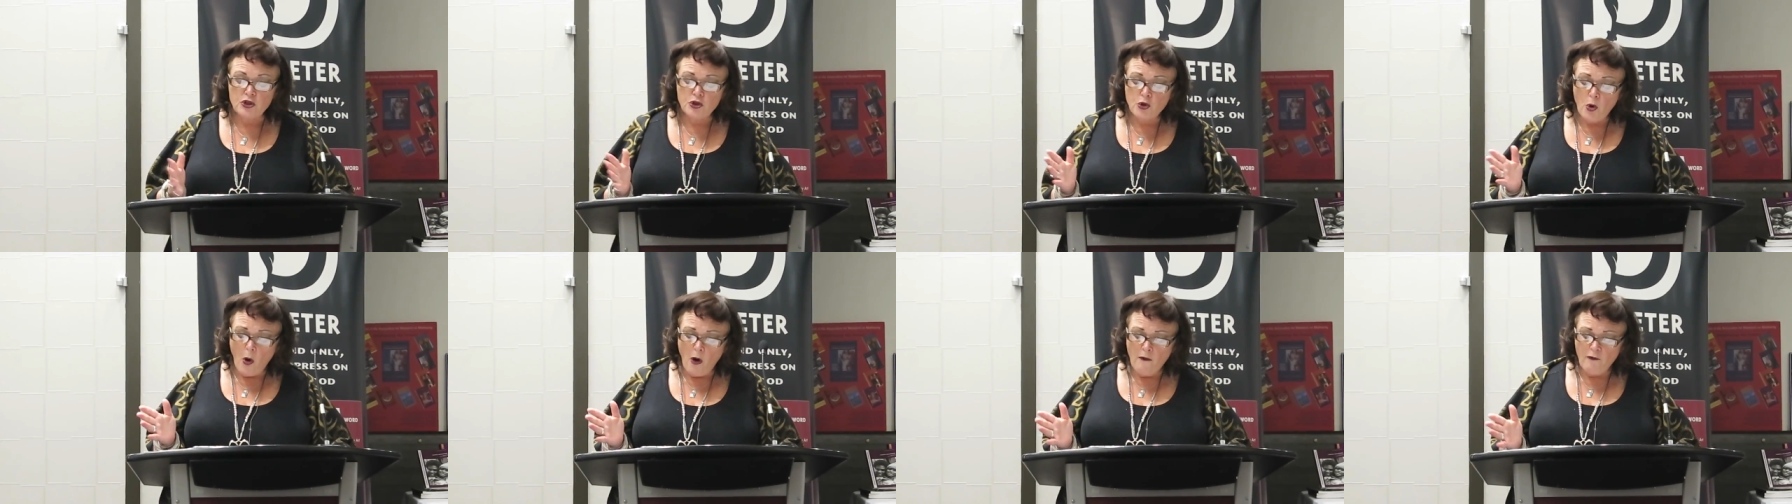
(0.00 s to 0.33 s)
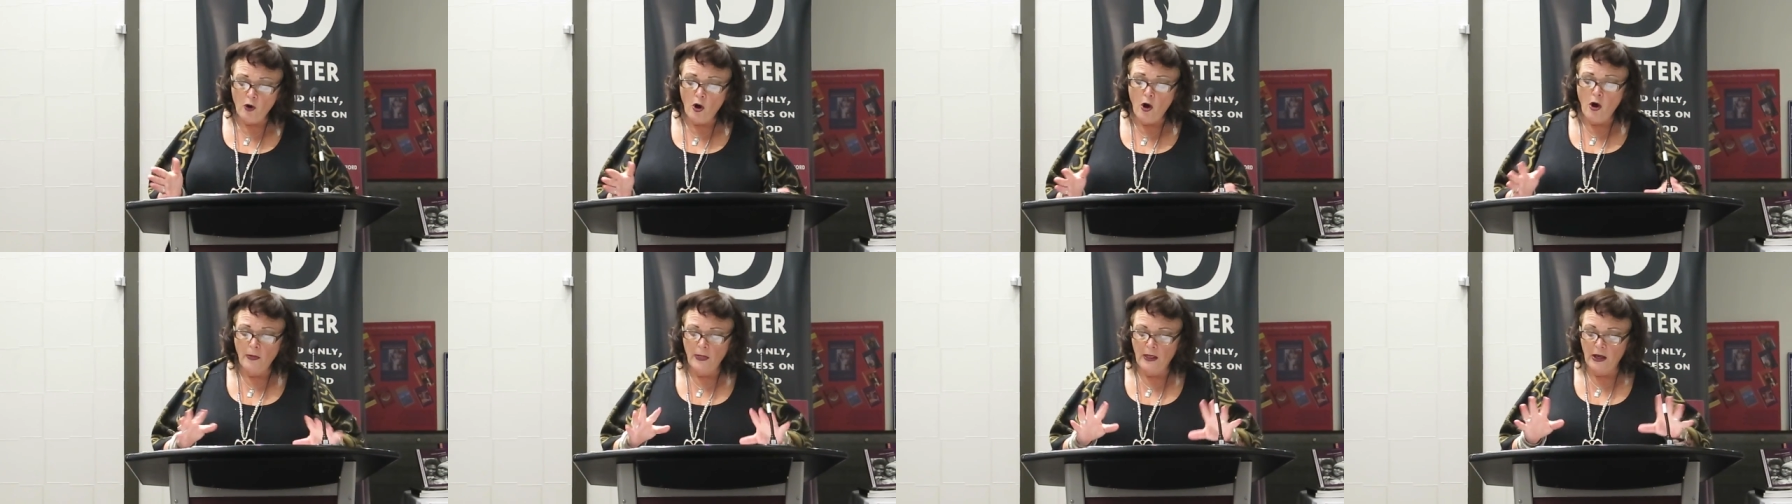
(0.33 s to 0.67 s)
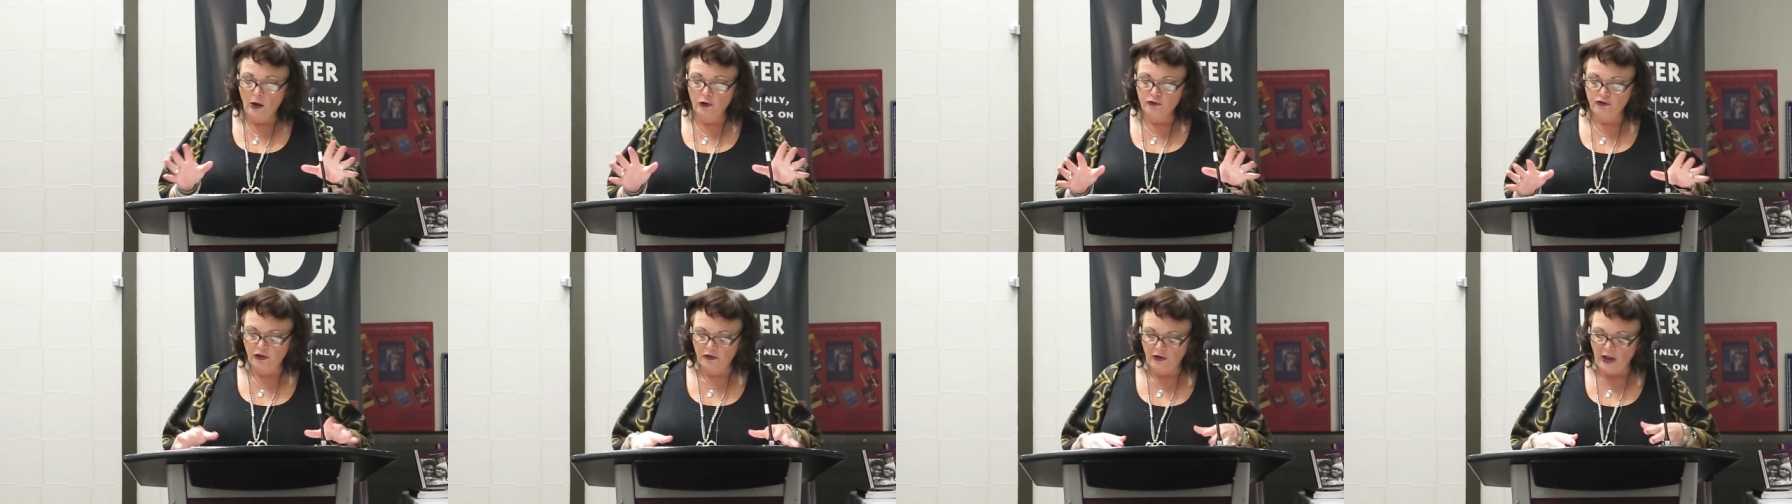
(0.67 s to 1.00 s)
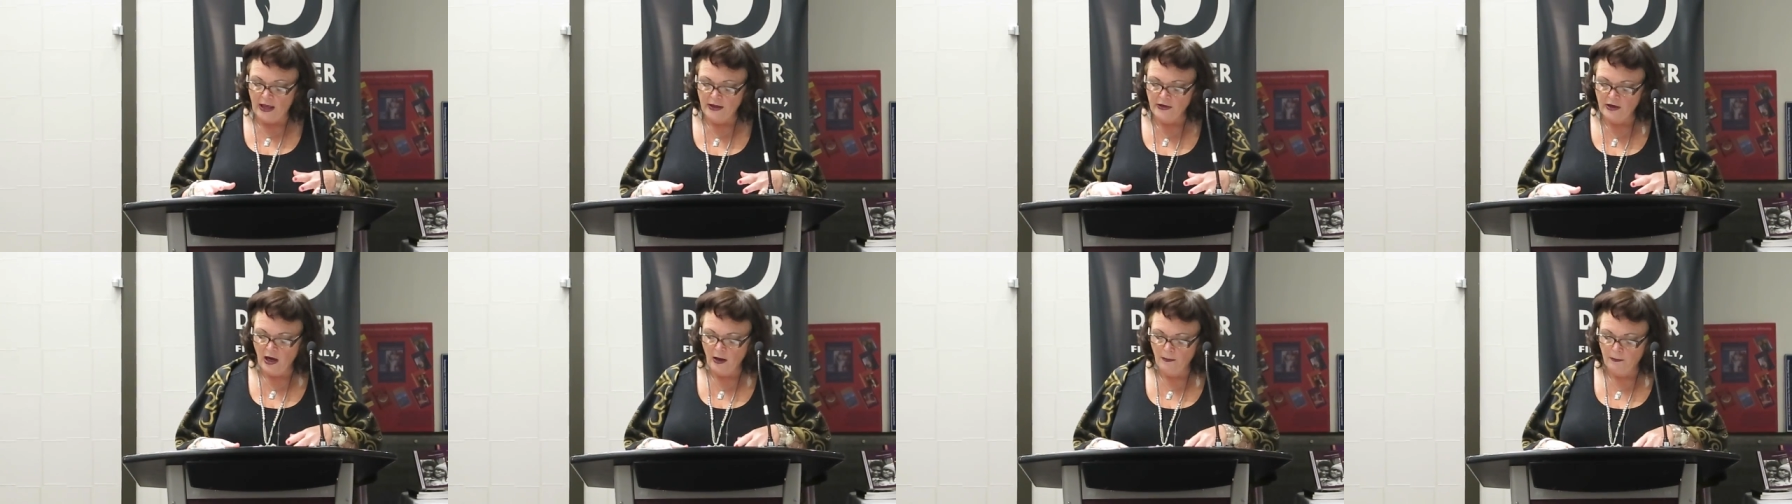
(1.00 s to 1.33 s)
So overall, and then I'll just
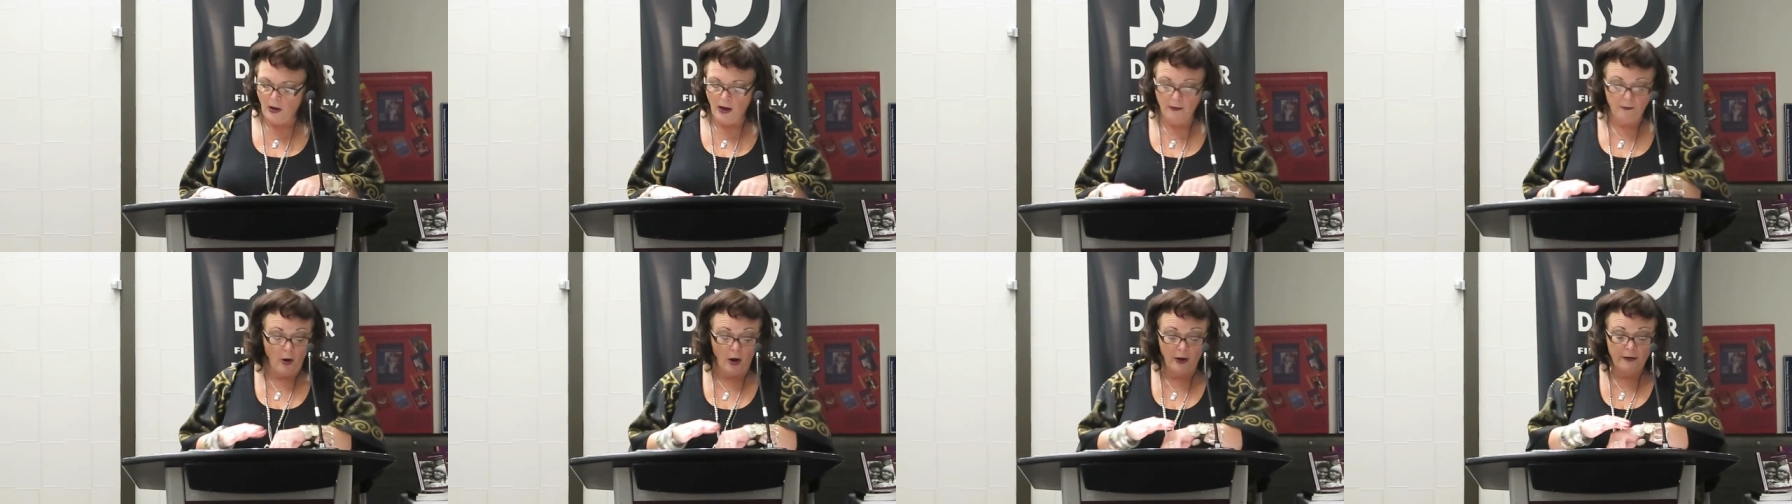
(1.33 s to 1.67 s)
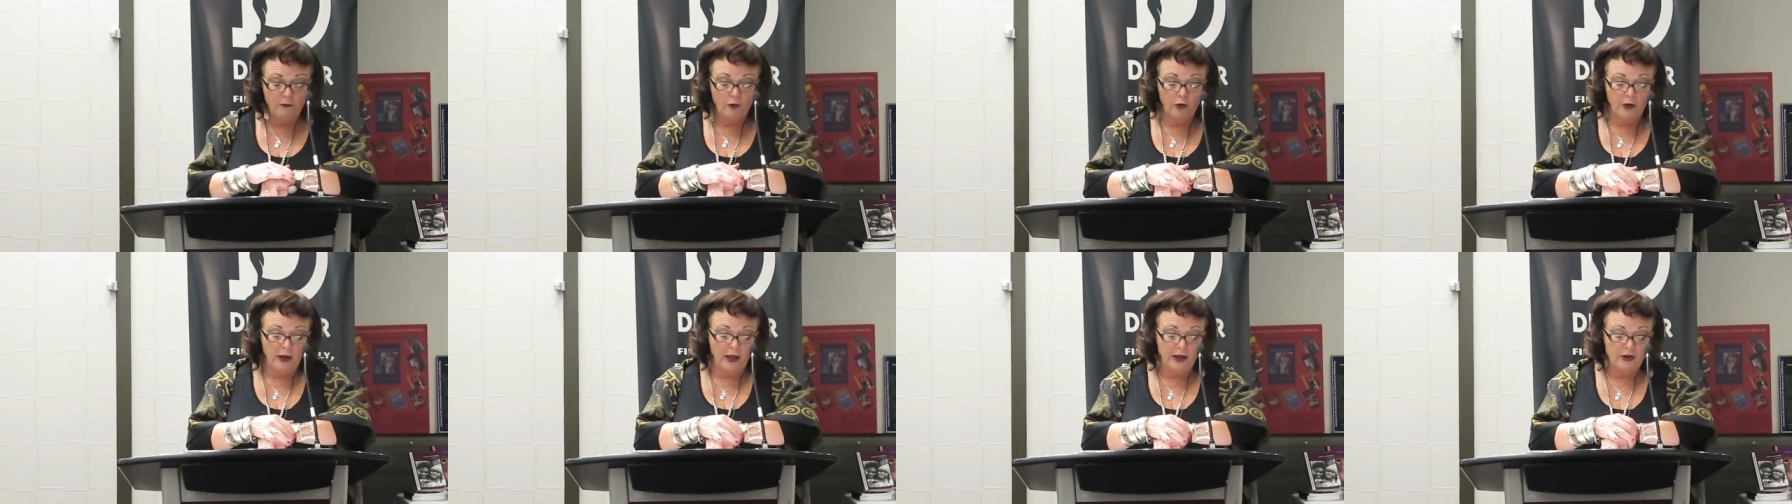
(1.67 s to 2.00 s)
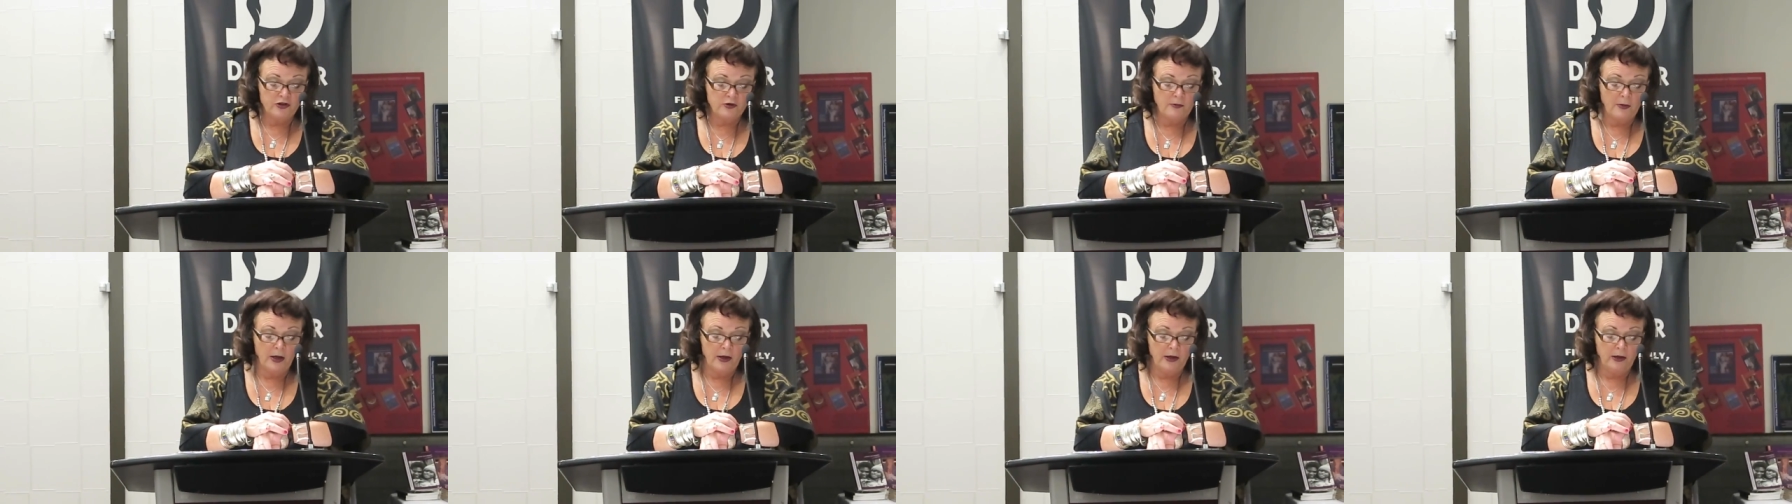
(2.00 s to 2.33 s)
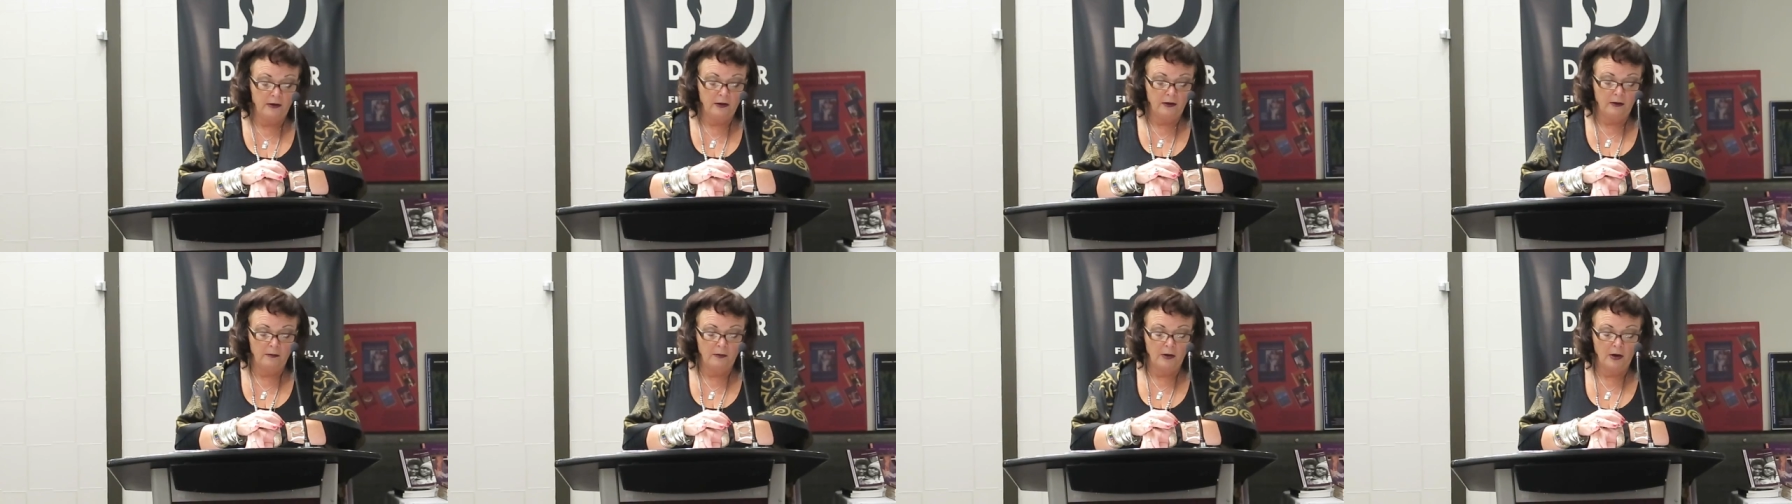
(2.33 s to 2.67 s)
end up, I'm not even going to get to
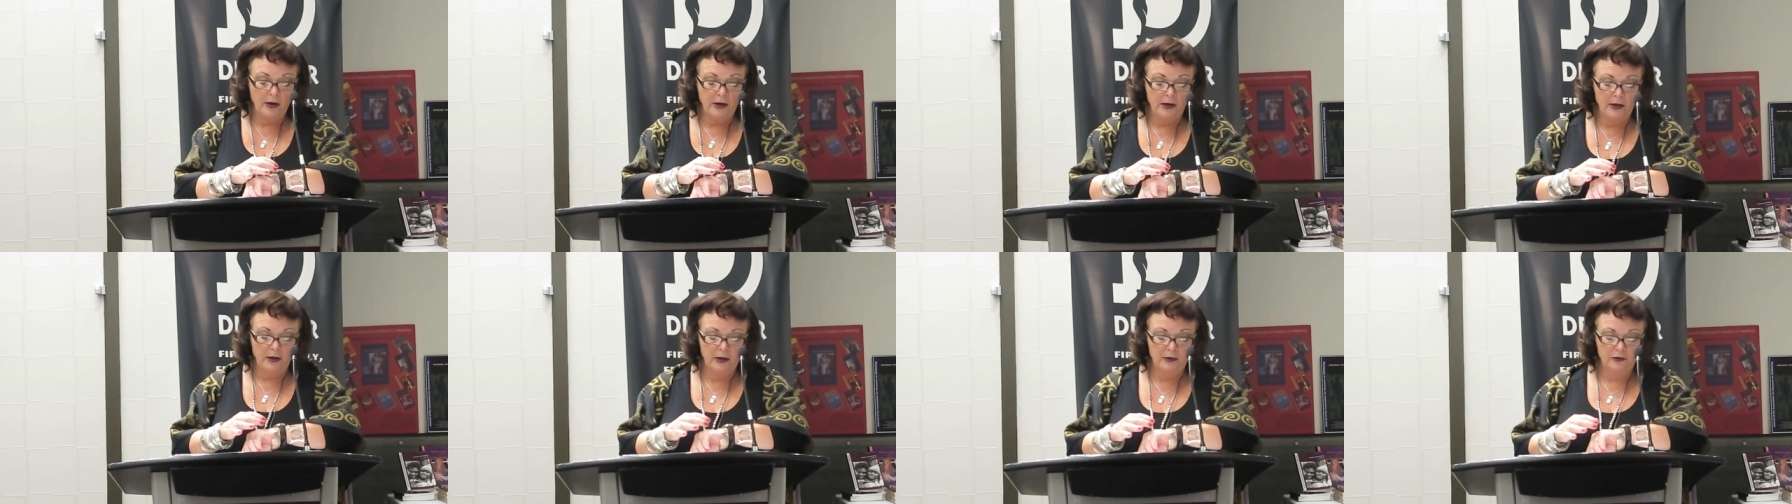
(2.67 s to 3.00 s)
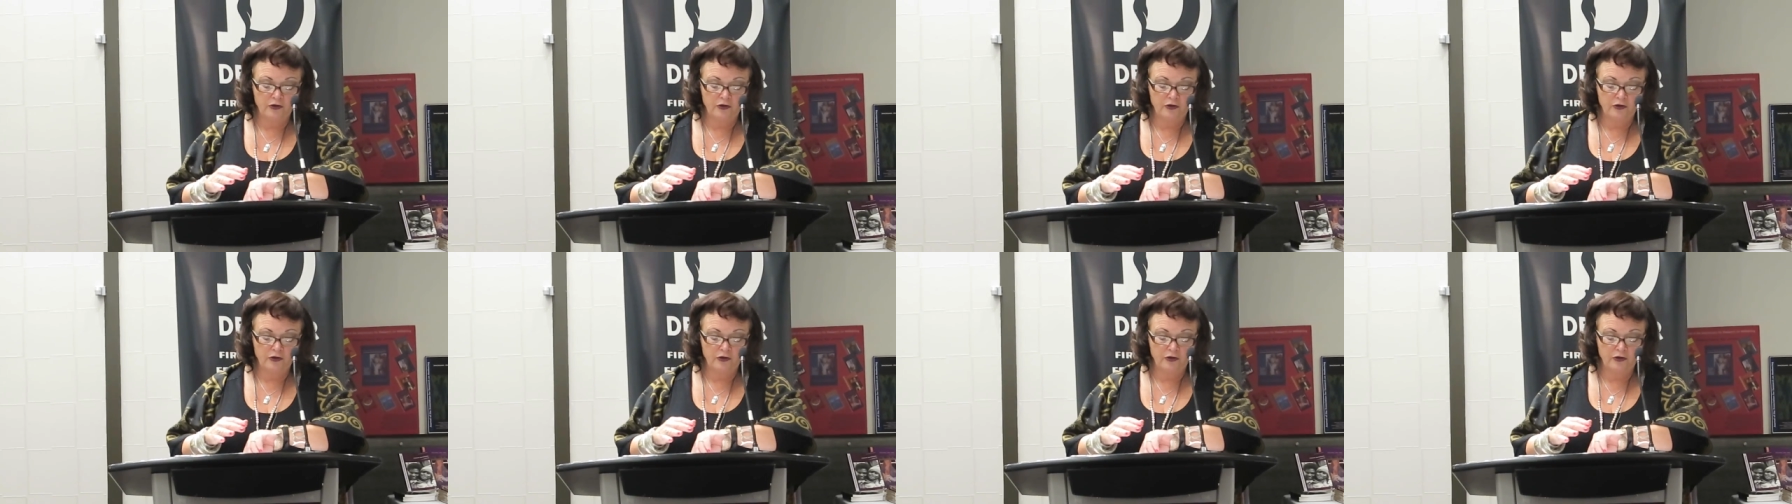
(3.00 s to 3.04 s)
my